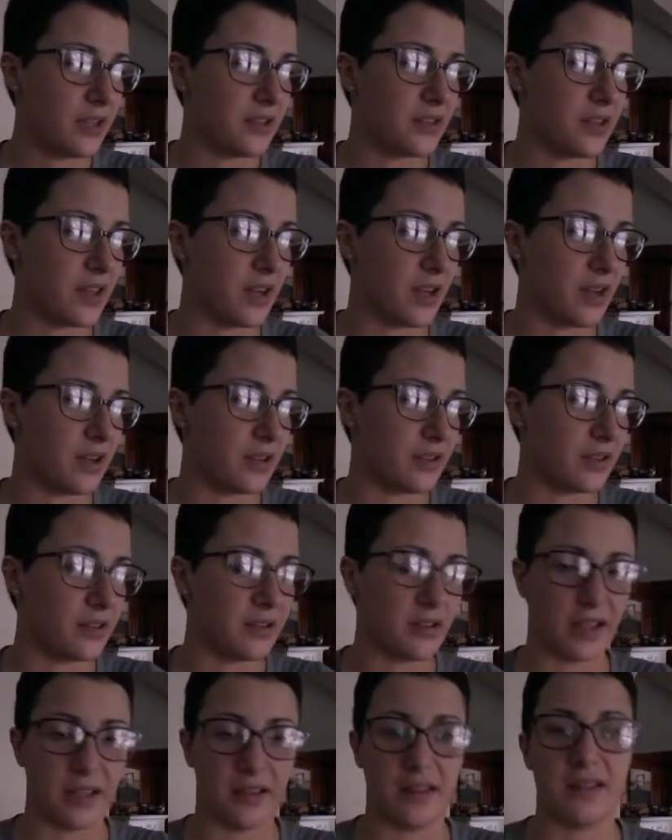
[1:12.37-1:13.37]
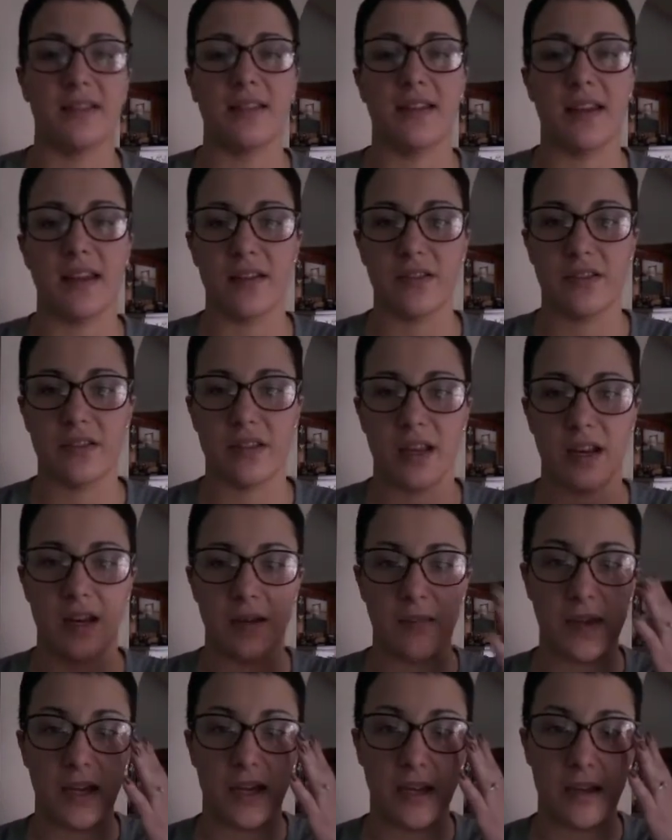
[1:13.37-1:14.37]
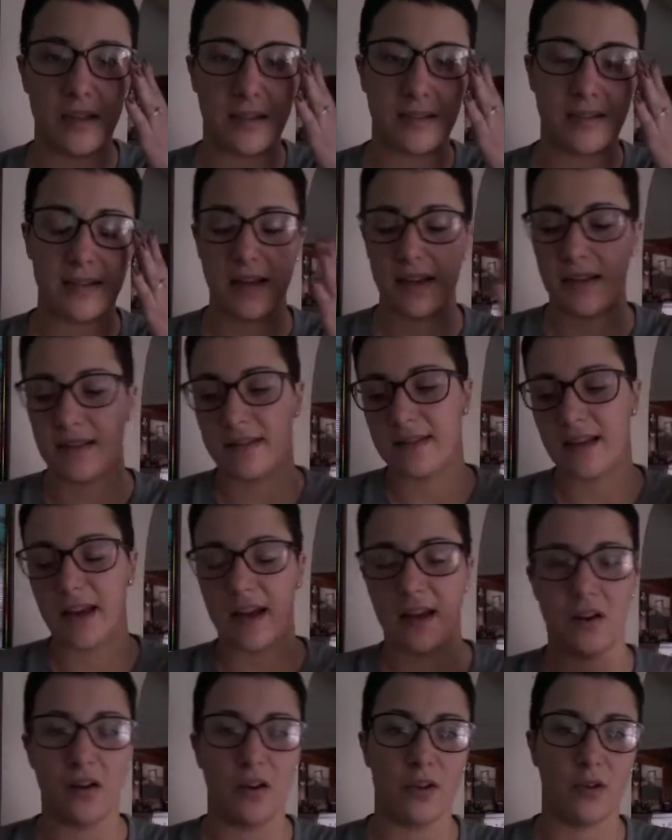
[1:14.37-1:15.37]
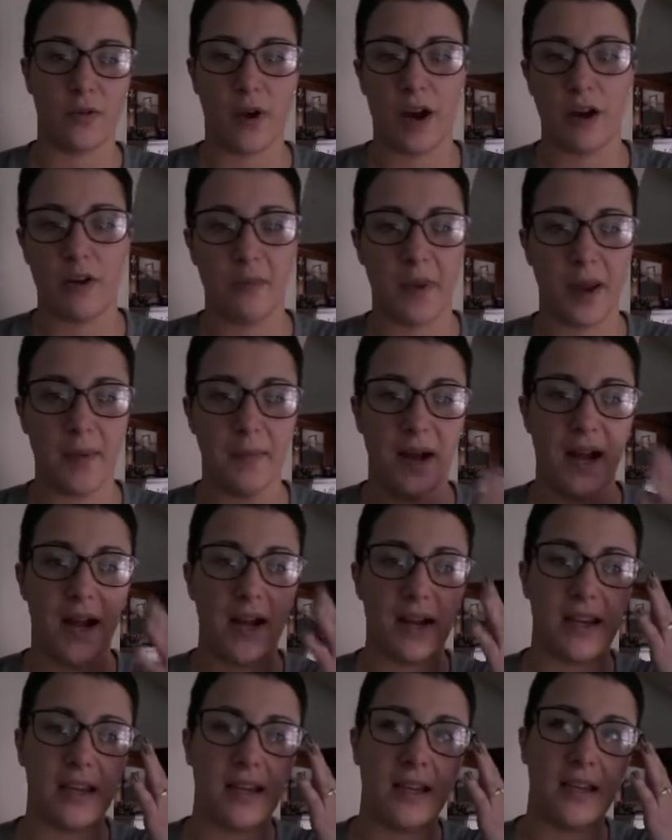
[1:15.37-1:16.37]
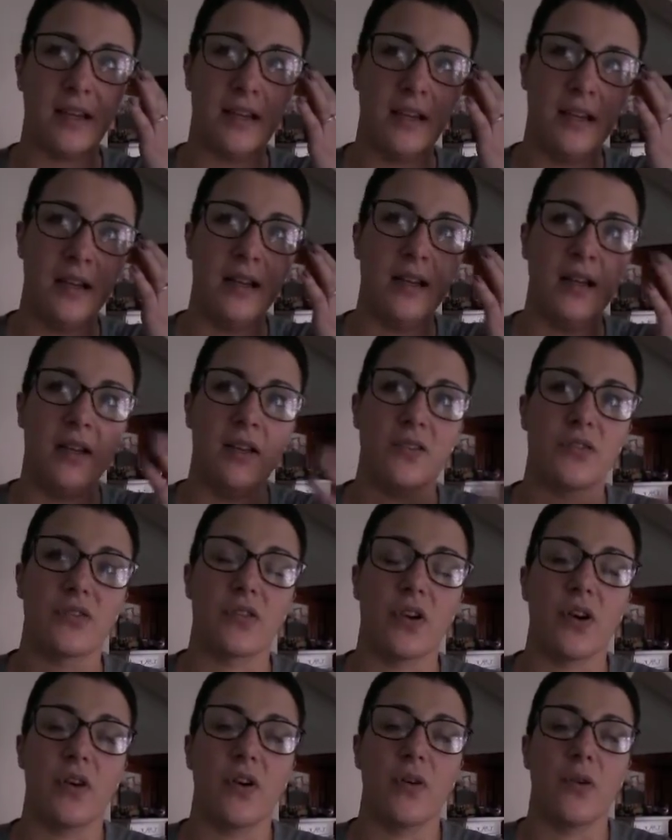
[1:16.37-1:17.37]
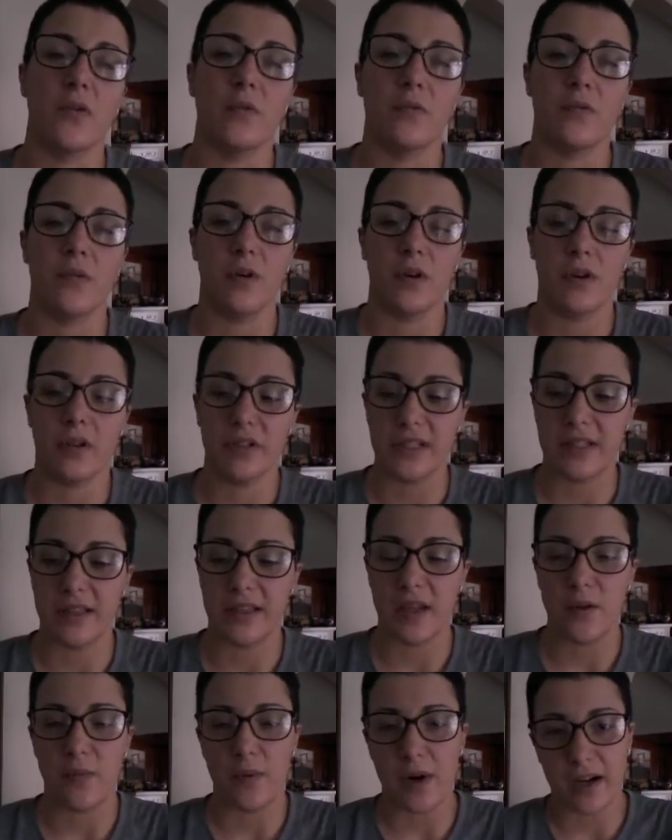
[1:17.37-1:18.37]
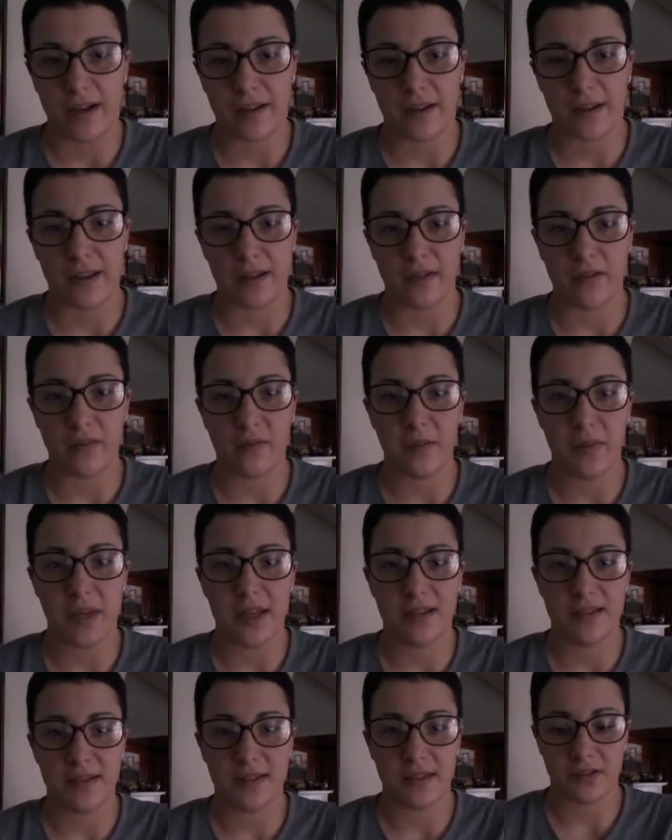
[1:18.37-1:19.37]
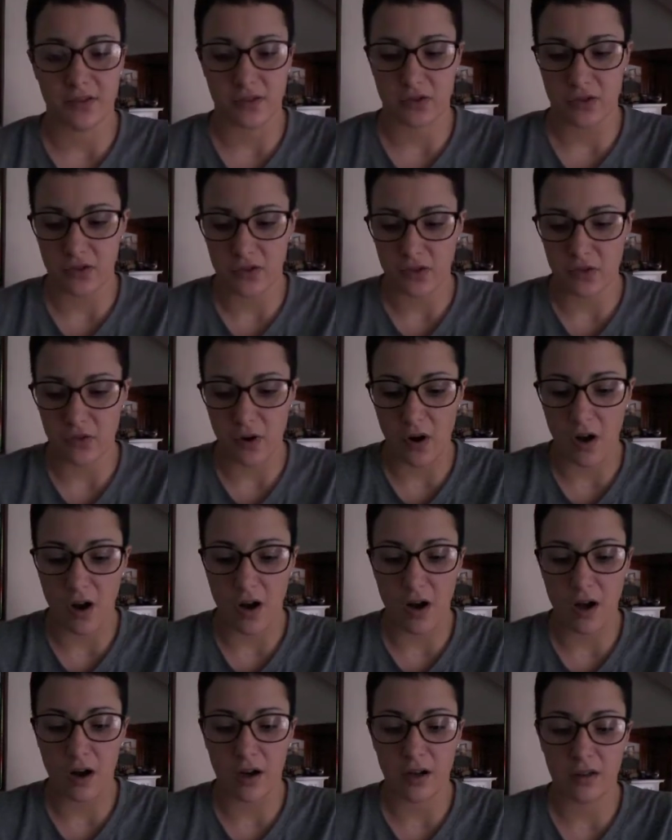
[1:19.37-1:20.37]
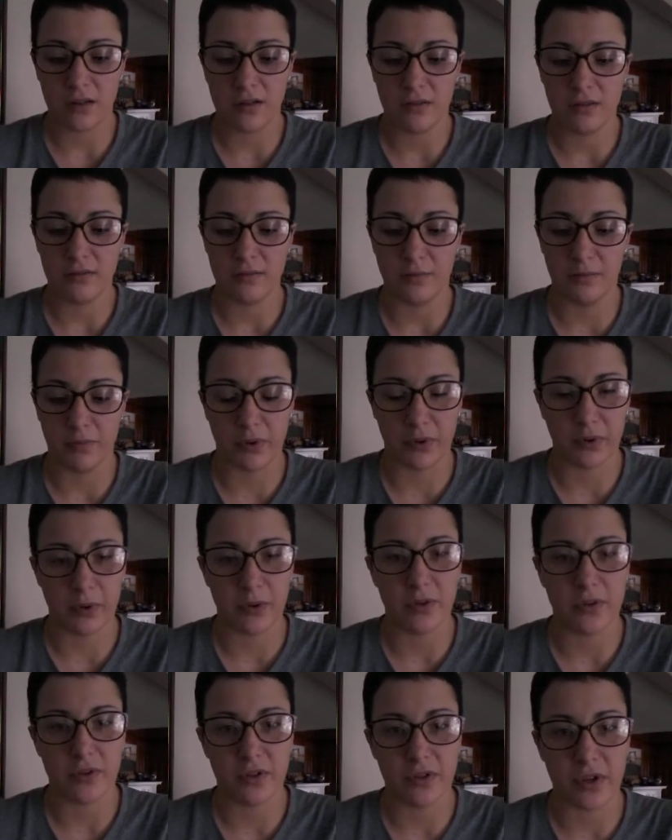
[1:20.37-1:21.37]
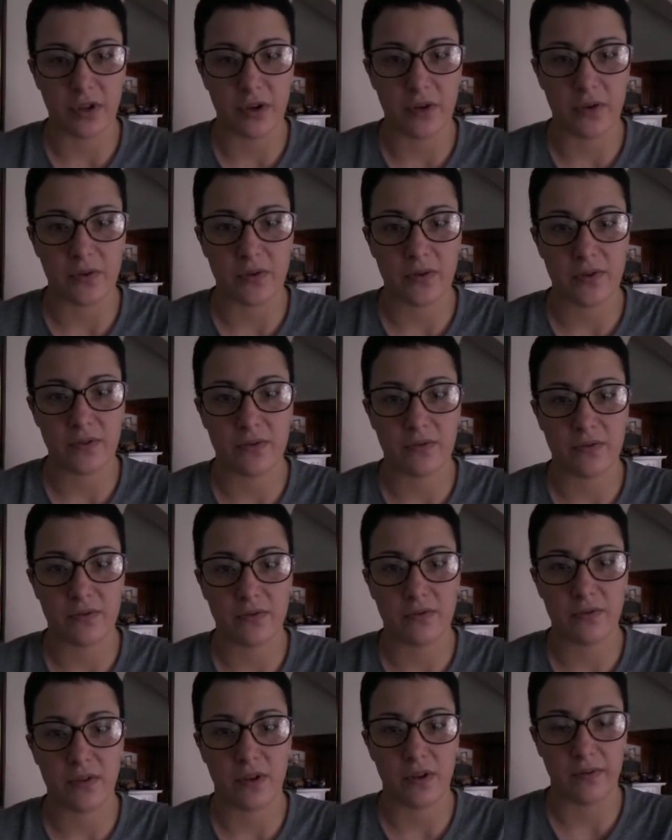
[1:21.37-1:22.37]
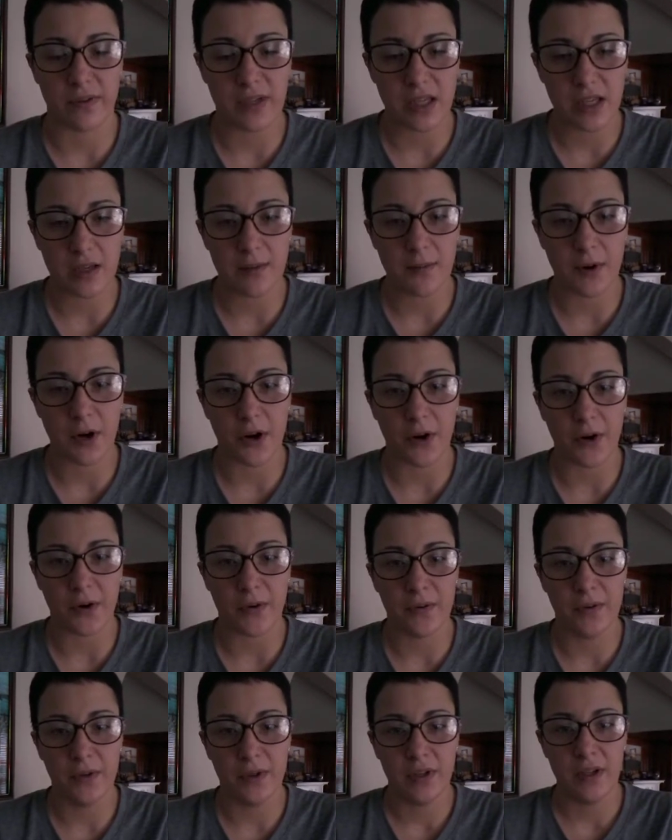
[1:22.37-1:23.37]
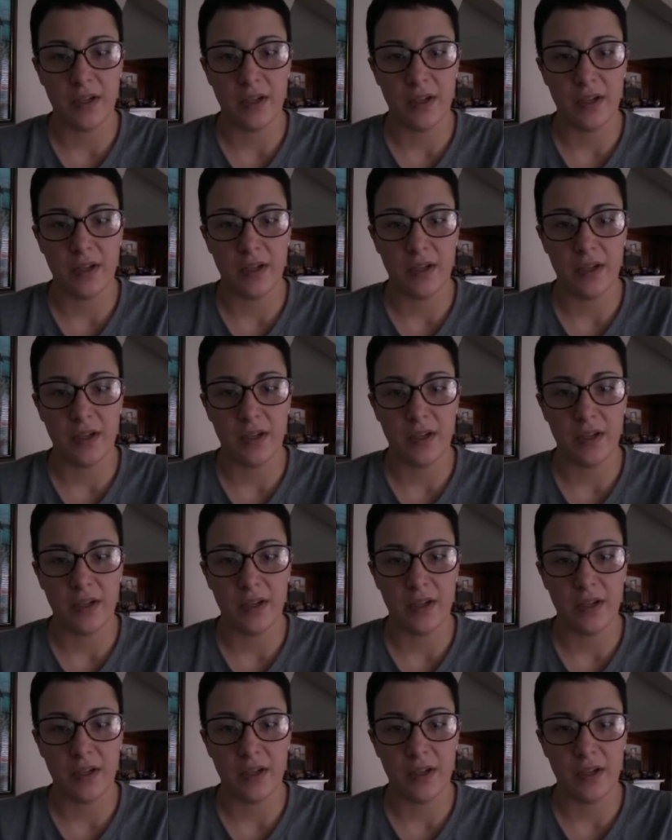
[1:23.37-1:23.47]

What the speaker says: the stage that I'm in. It's not all around my body. So did they want to give me such a strong, brutal dose of chemo